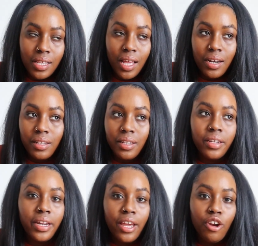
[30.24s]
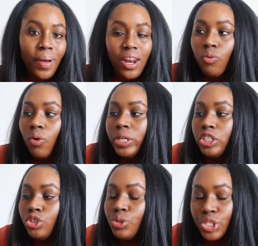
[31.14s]
at the end of the day, no matter what we
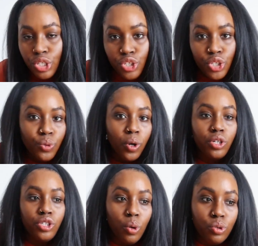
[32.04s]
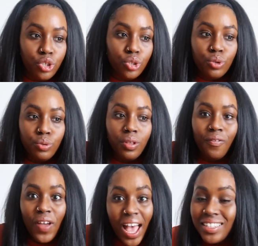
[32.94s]
choose to do or don't do, the
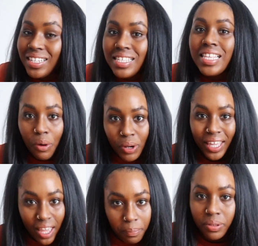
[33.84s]
fact is that we can't